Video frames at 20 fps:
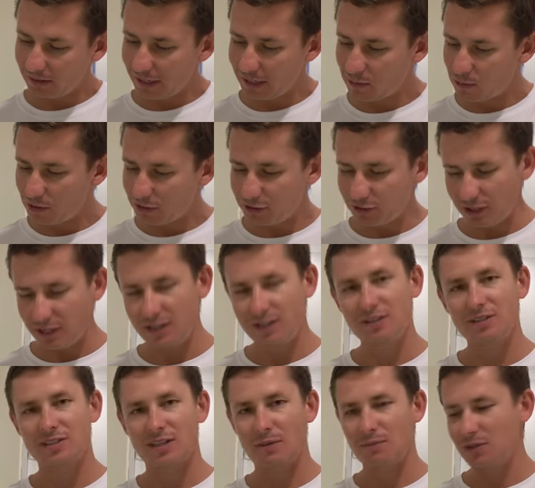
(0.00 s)
like when you're
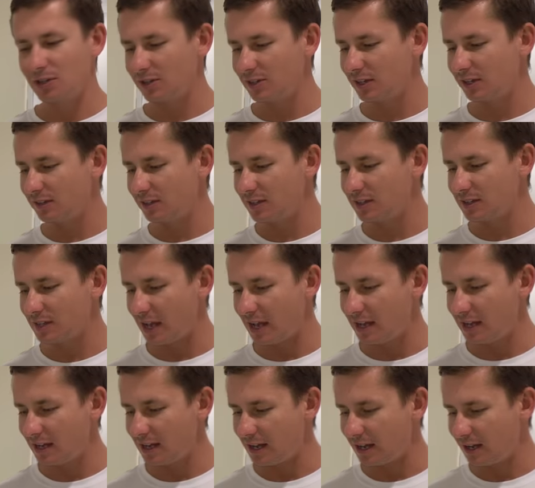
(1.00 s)
eating something like this.
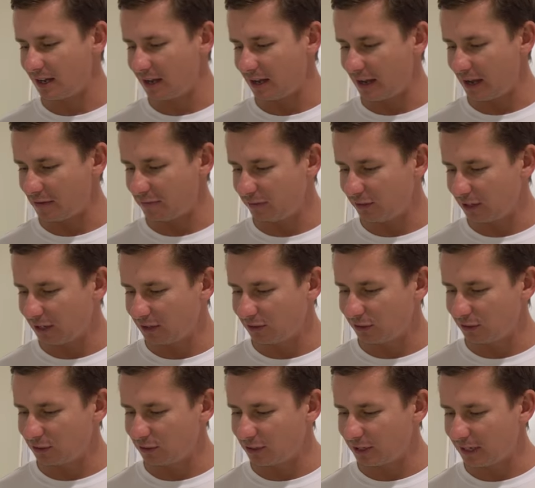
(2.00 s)
I I feel like a
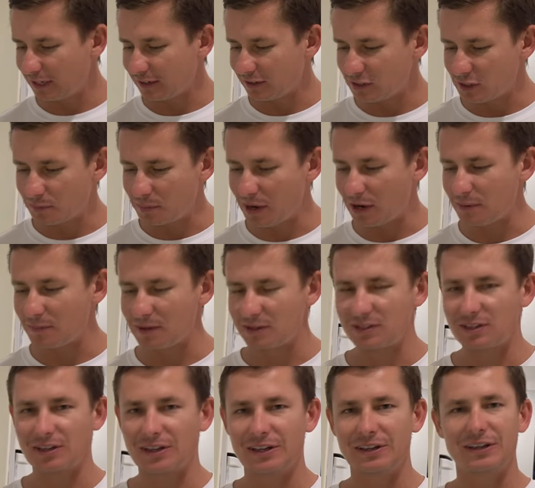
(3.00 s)
little kid
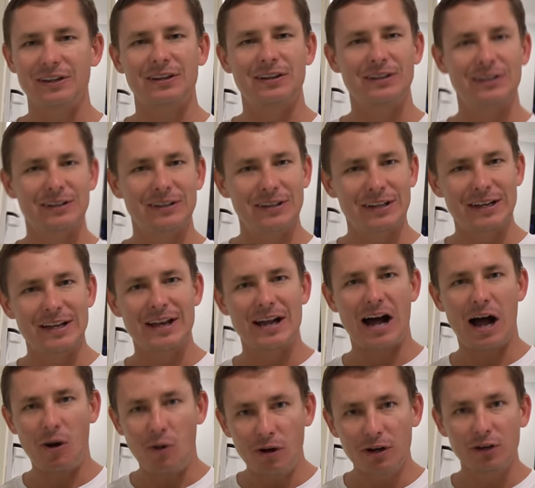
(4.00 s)
experimenting. I like
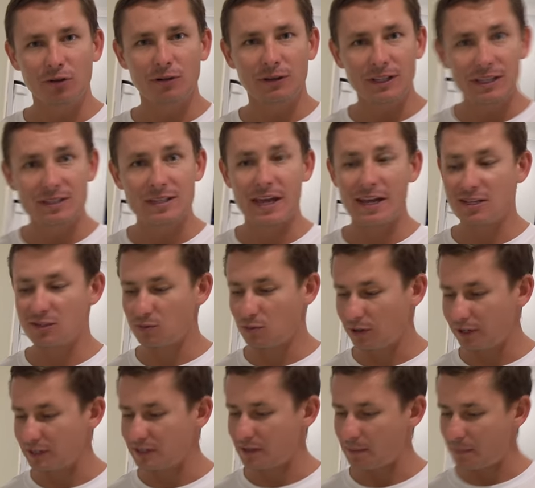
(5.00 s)
I want to really taste
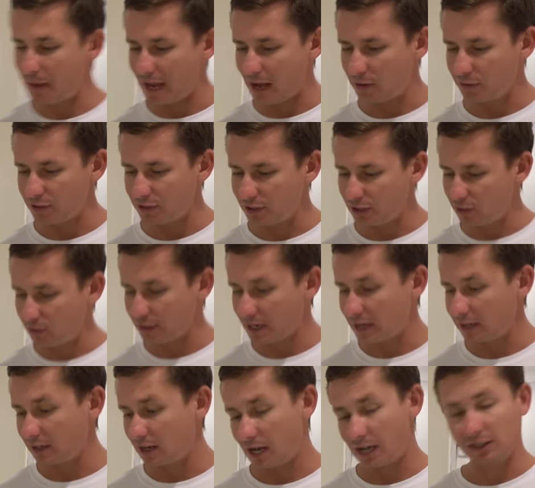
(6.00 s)
what it's about, you know. And
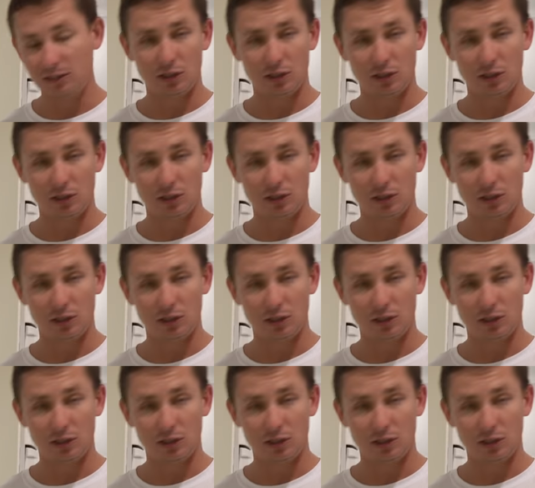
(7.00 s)
I right. I